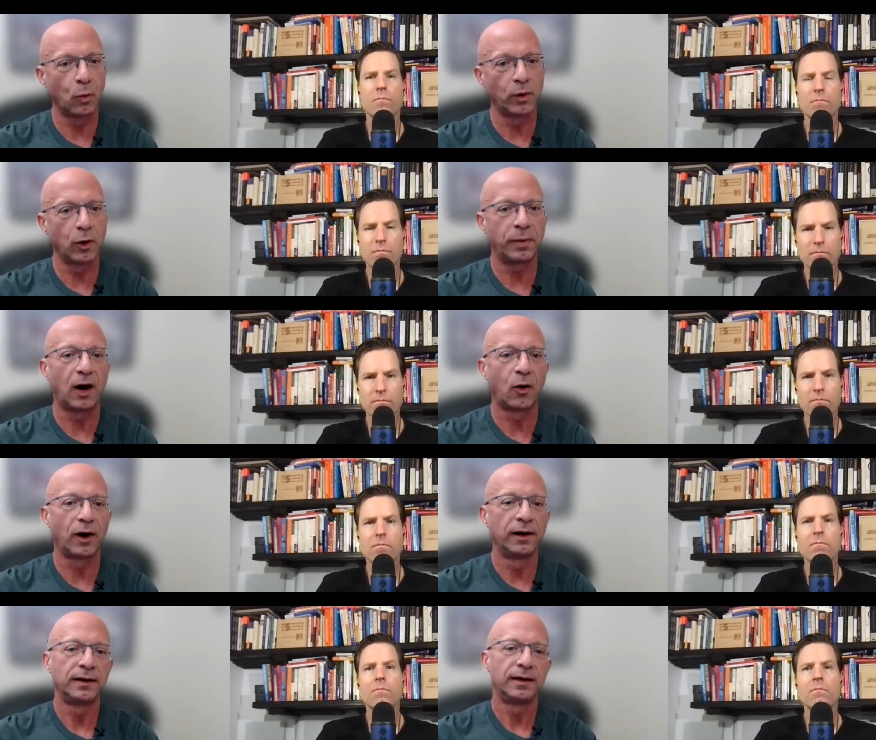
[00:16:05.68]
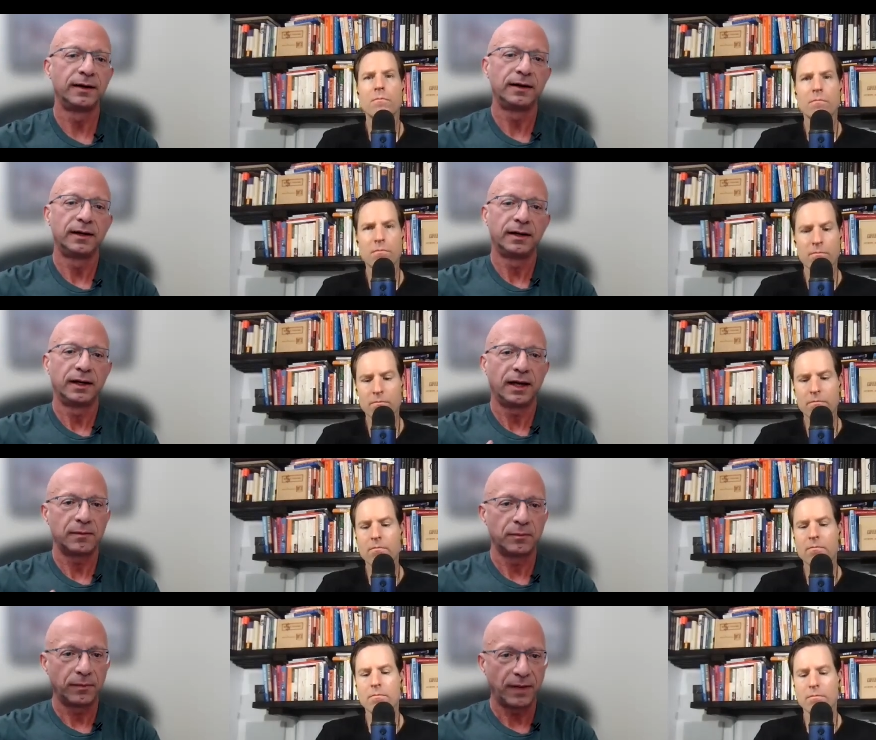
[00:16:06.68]
Speaker 1: willpower.
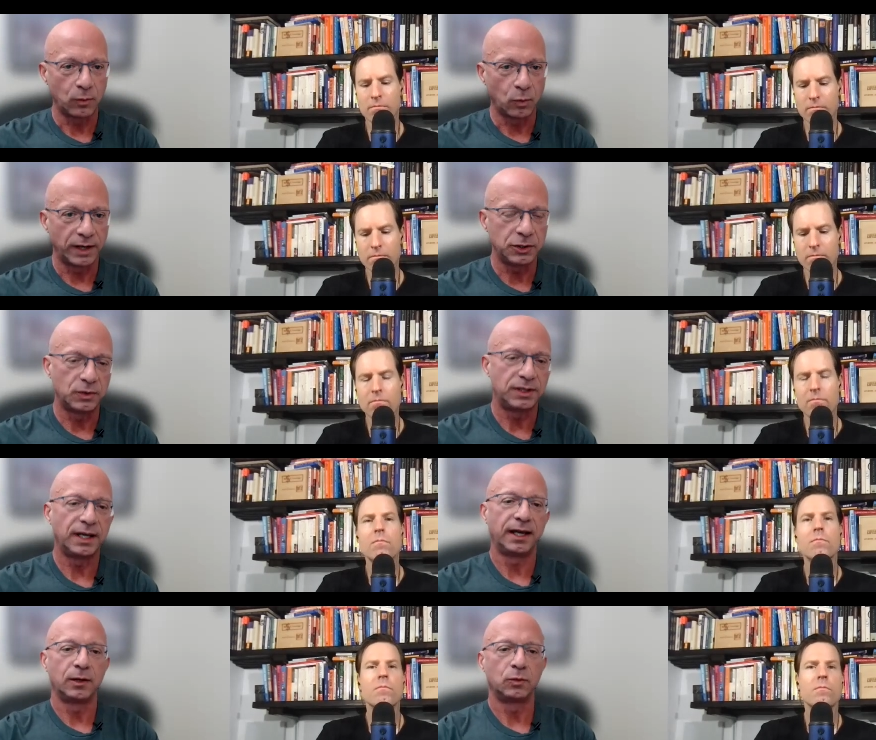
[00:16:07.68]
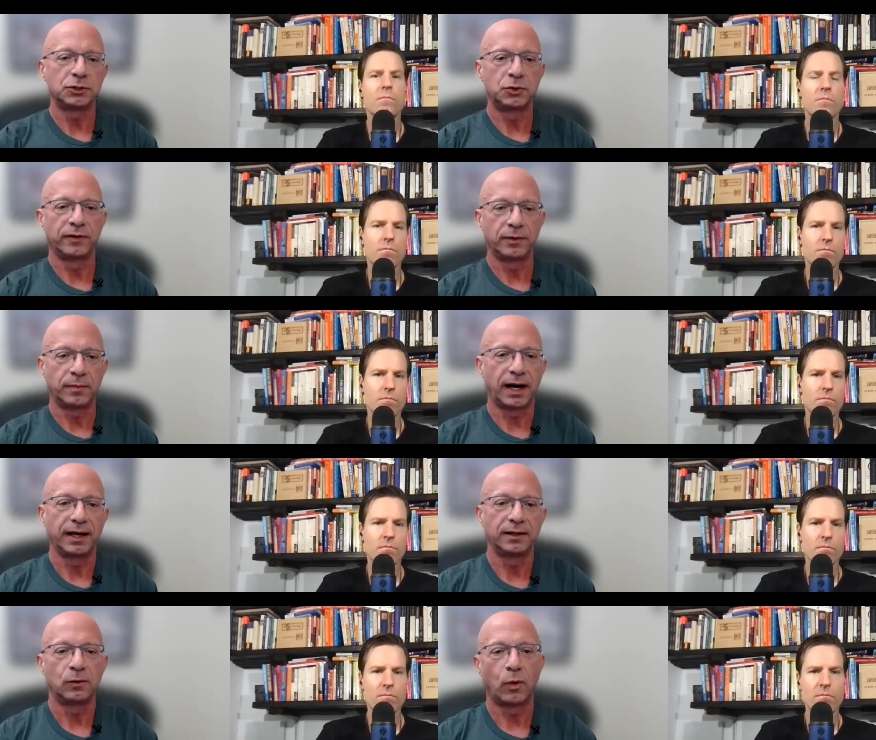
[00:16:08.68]
And when you did, it was driven
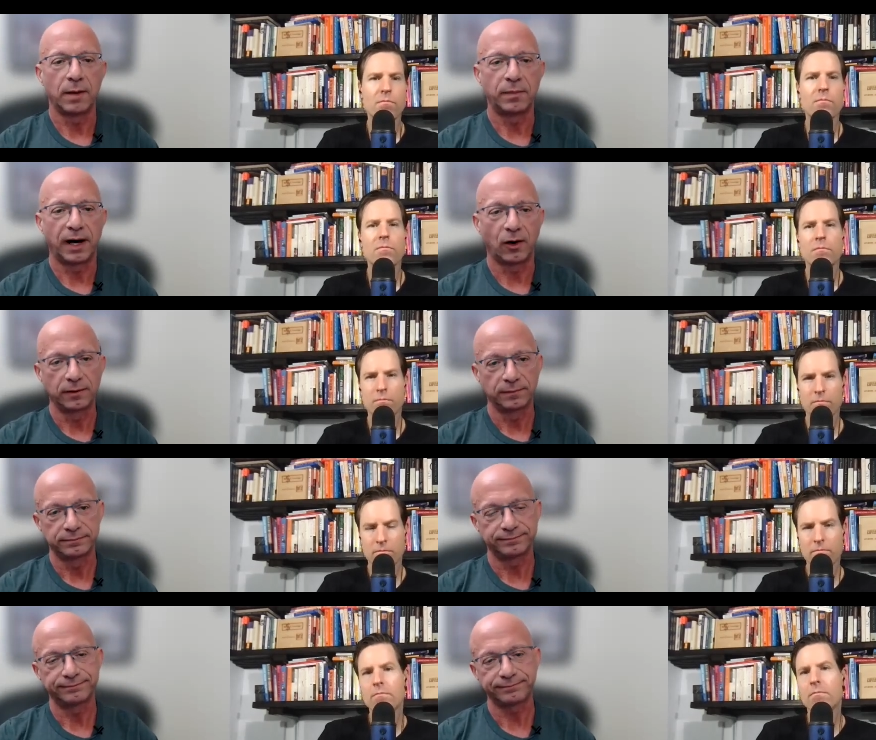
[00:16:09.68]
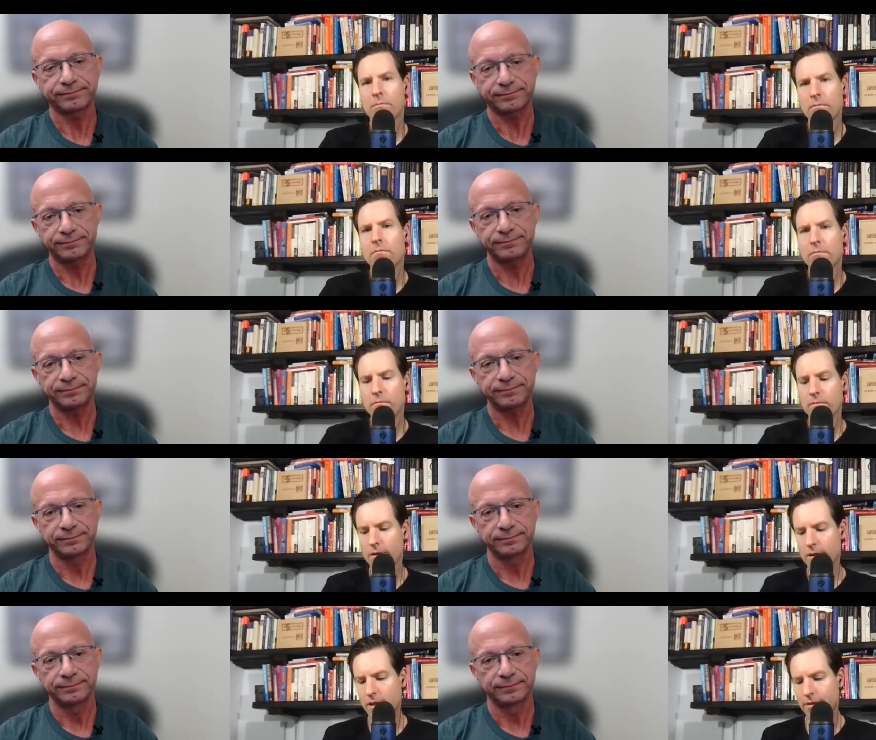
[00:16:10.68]
by why power.
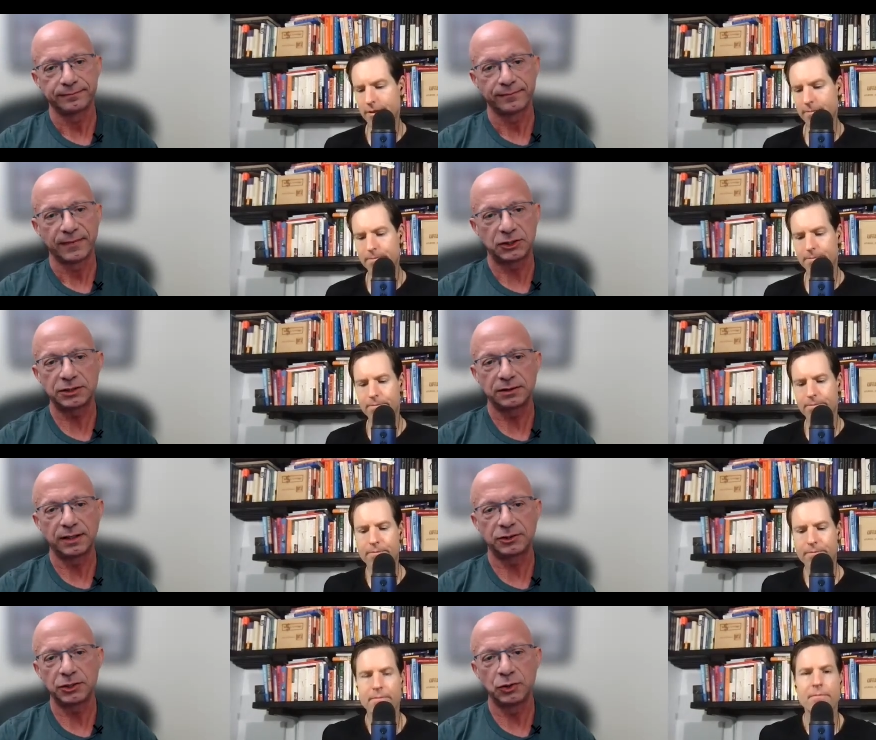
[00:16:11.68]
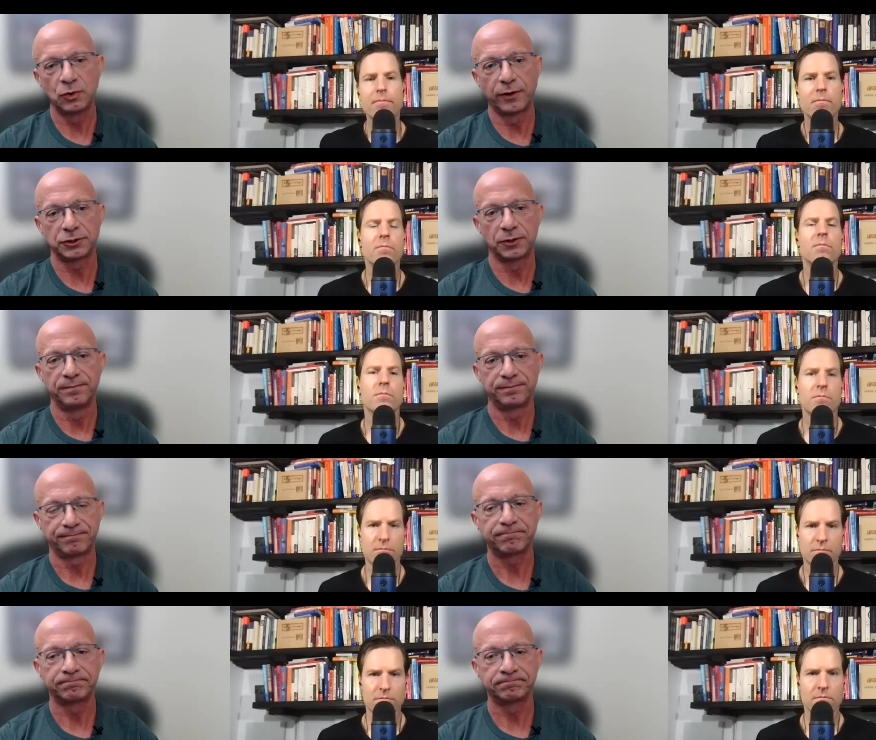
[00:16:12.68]
Speaker 2: I love
Speaker 1: it. It's just universal.
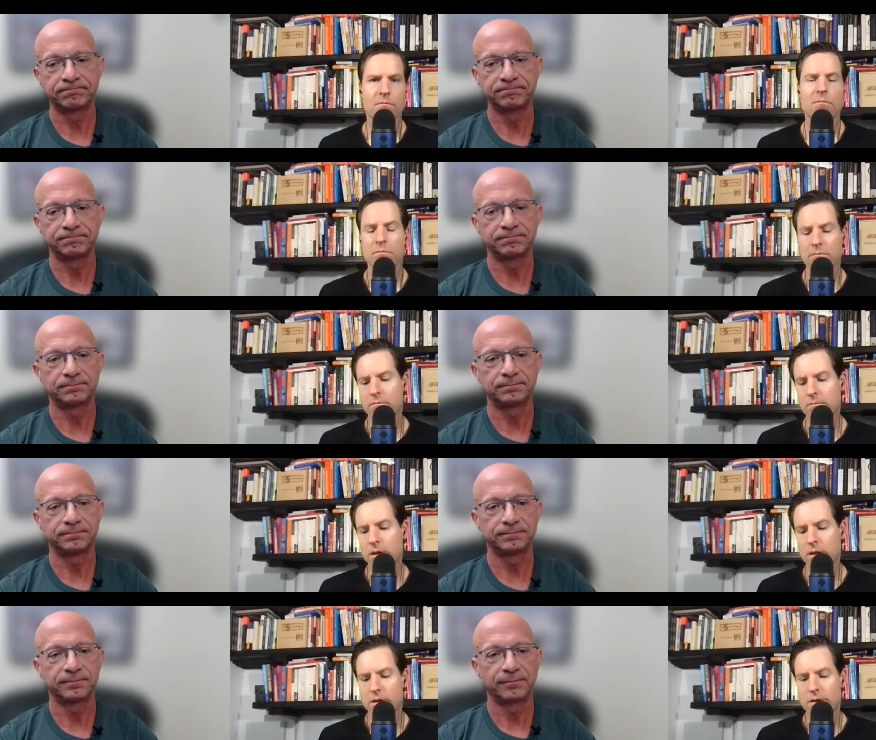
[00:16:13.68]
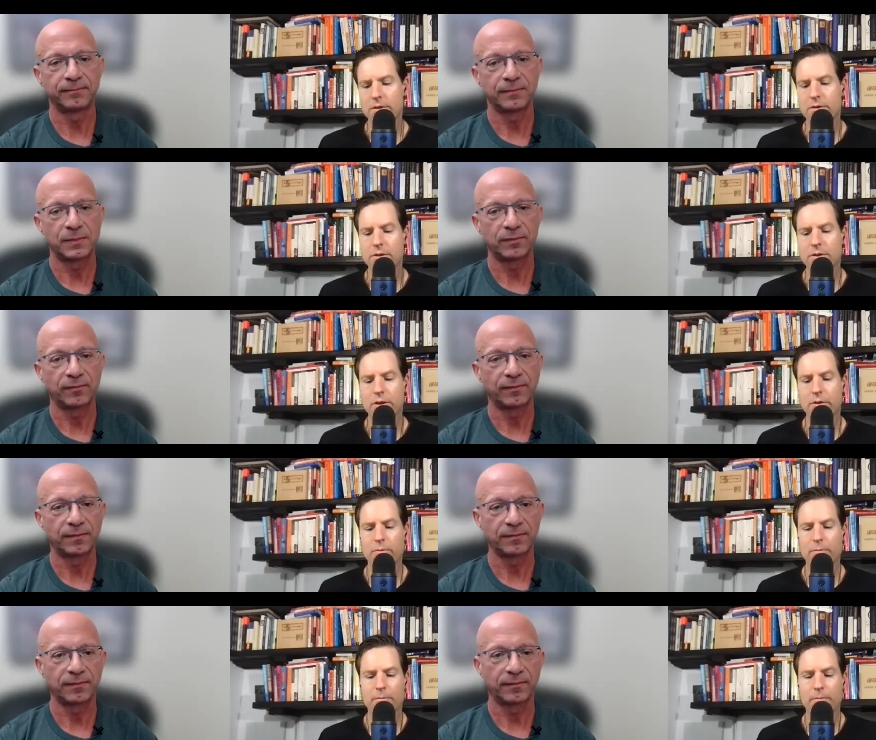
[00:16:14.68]
Speaker 2: Mm-hmm.
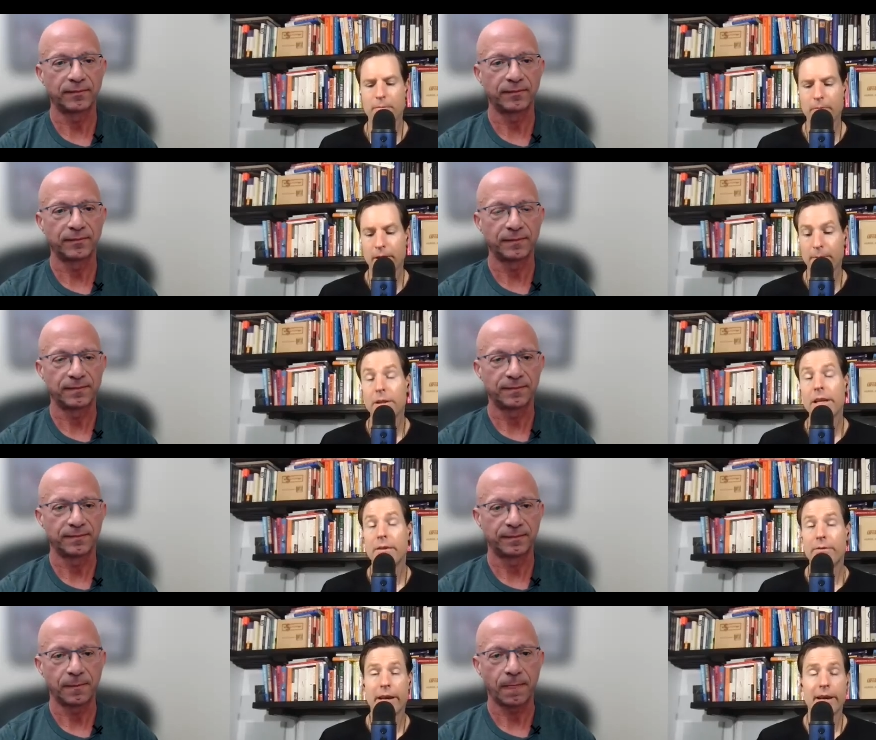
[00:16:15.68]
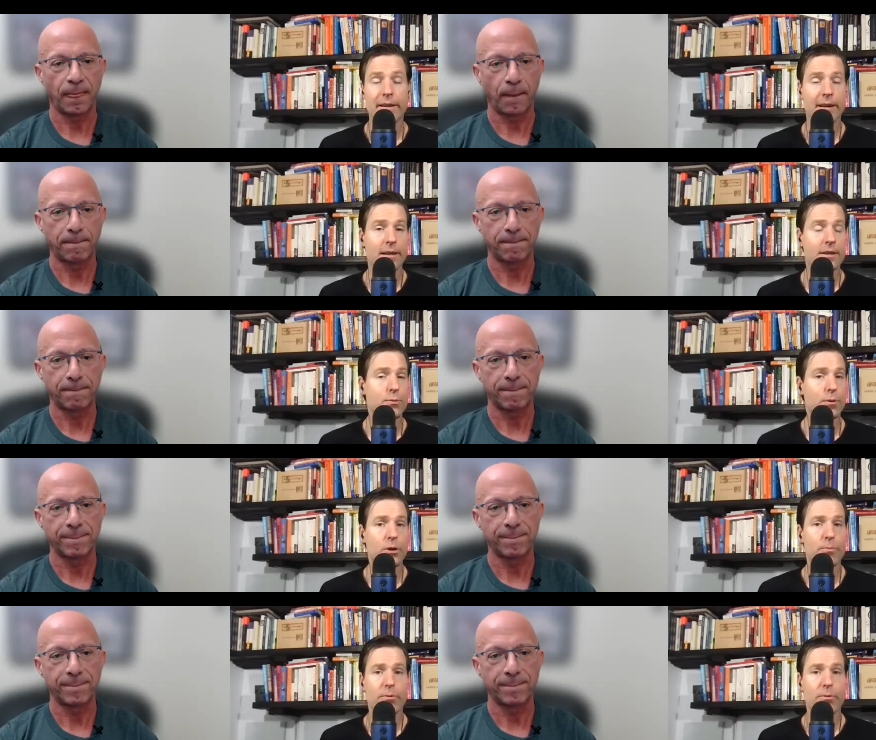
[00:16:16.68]
So I believe that at least one of